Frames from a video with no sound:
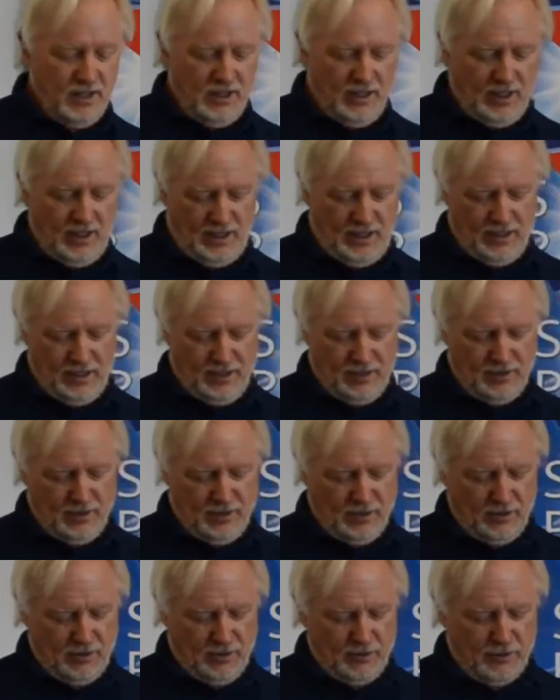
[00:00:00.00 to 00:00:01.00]
and
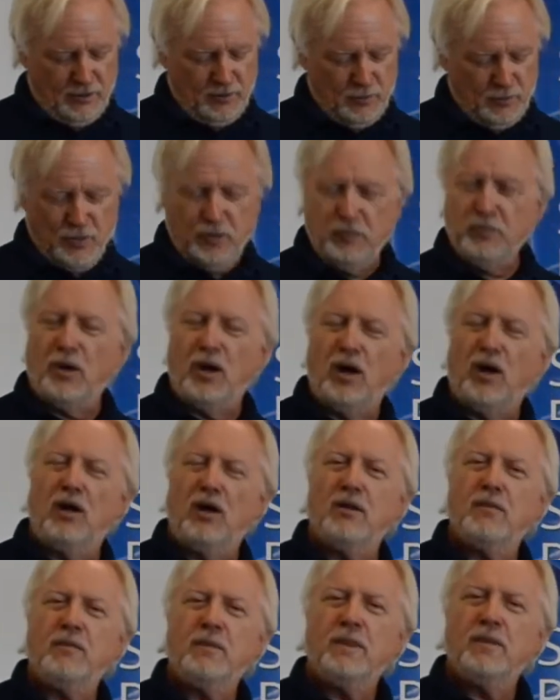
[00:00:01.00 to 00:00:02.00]
our other moon
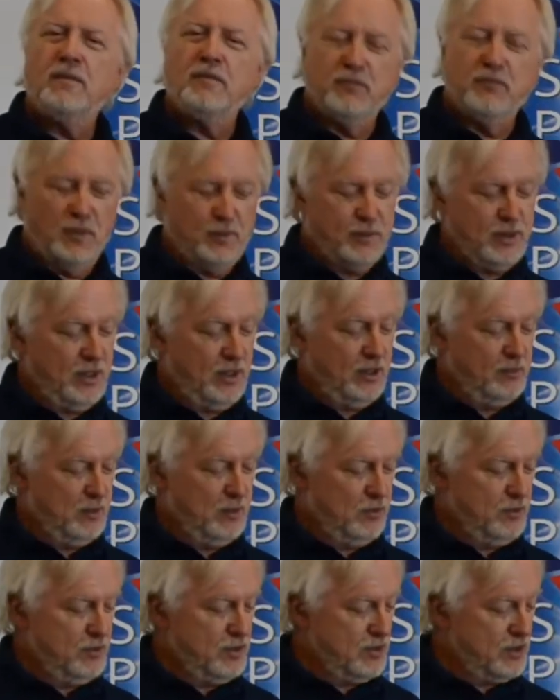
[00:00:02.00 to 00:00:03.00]
ball representing the
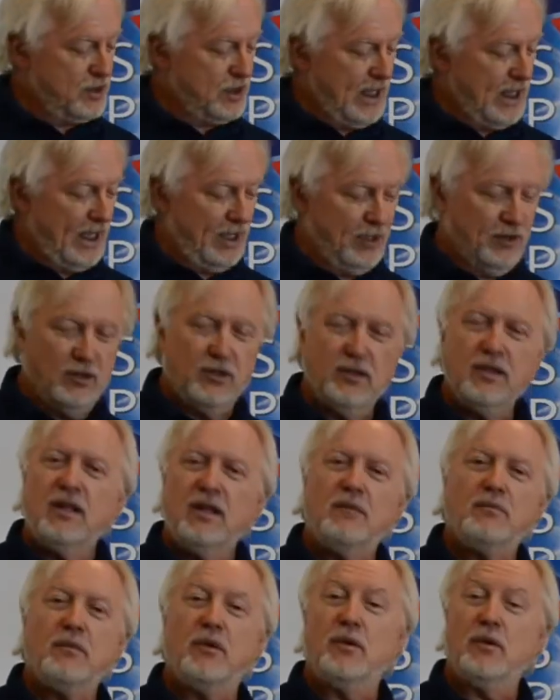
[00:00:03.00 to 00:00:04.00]
moon to scale.
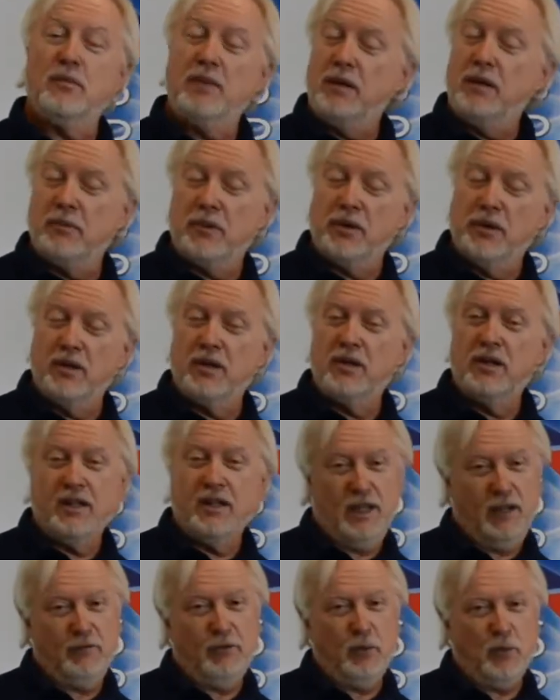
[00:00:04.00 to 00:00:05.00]
Remember,
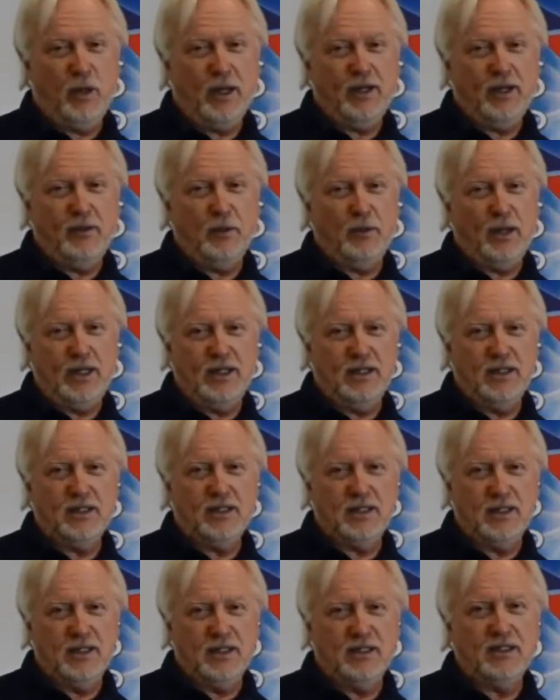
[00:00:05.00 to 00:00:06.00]
if we wanted the right
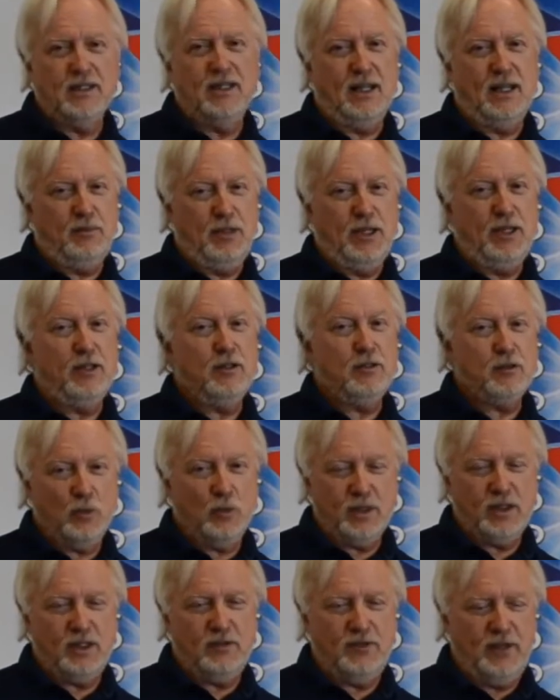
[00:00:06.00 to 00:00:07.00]
distance, they'd be
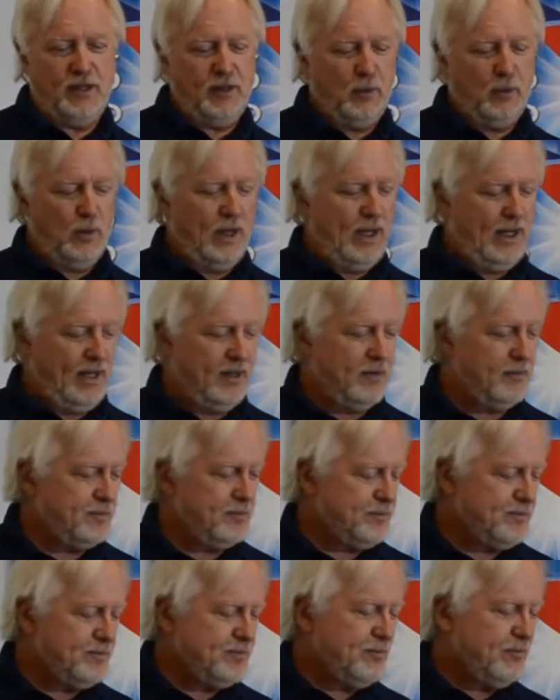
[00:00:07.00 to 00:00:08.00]
20 feet away.
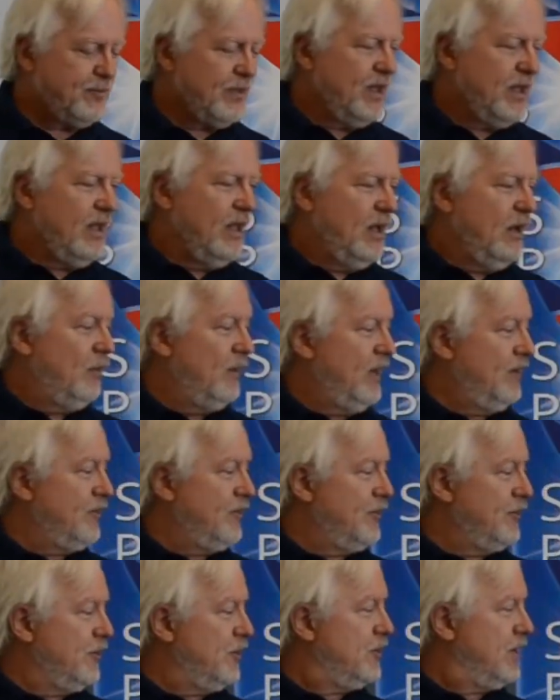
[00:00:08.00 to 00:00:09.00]
We have a
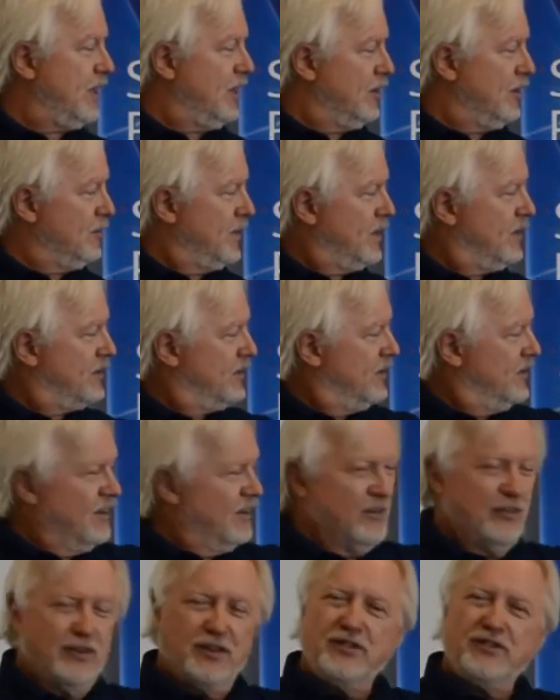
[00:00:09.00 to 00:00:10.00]
third
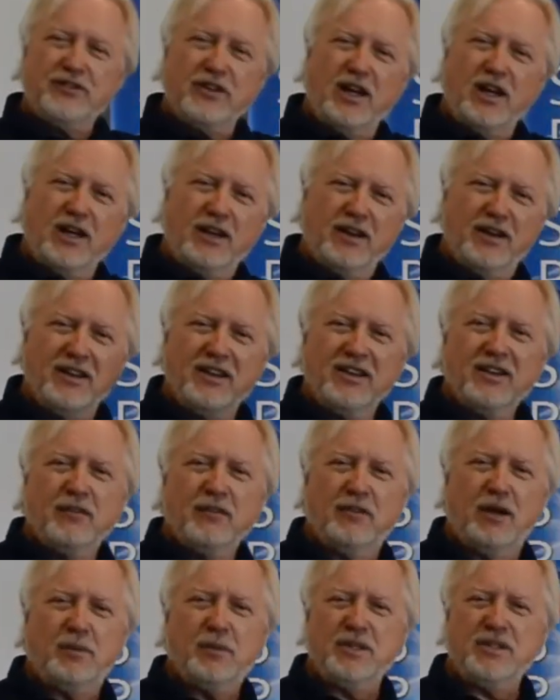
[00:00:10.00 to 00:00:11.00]
element, the sun,
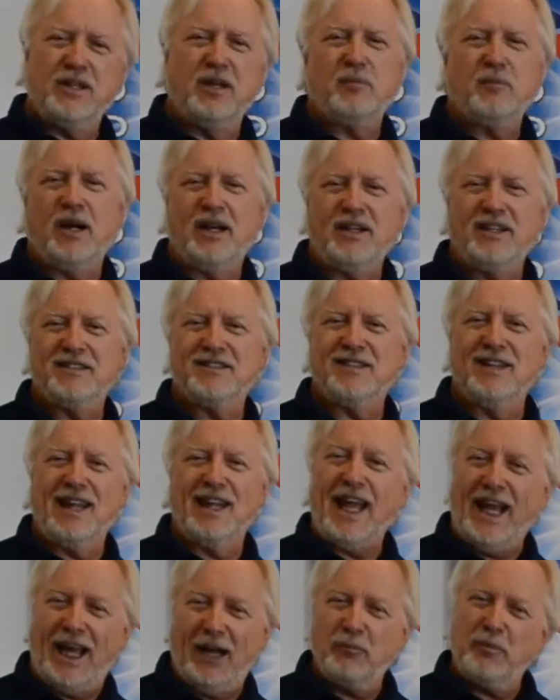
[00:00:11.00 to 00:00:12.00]
represented by this
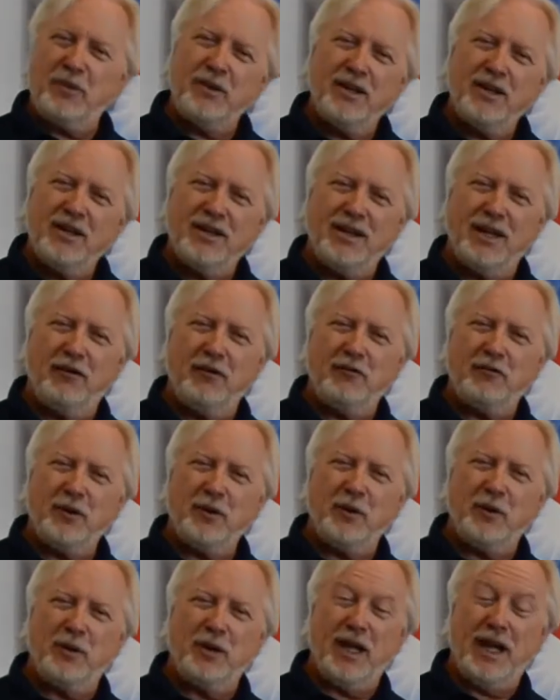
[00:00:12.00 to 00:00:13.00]
lamp. Now, if we
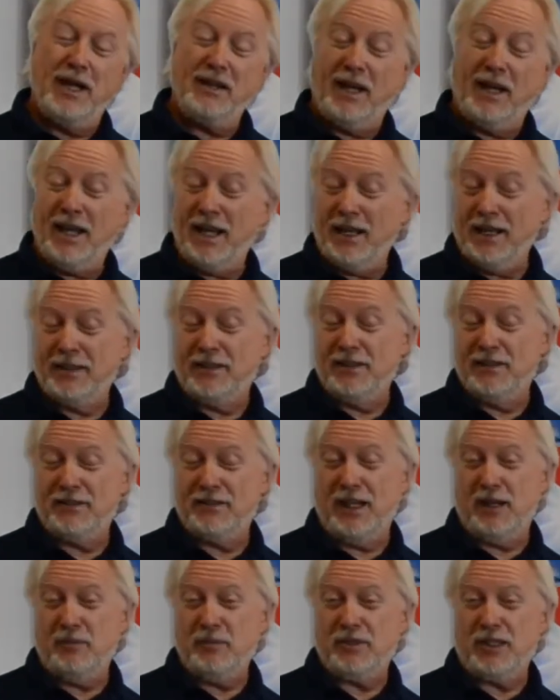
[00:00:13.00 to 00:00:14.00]
were again at the
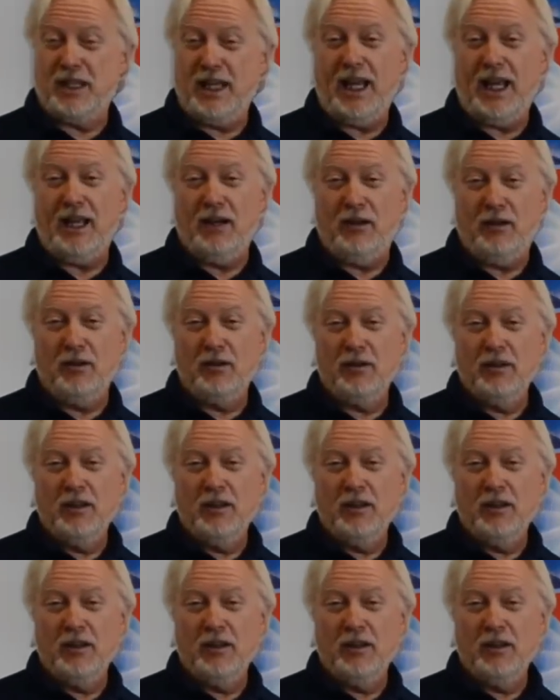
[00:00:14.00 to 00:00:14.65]
same scale,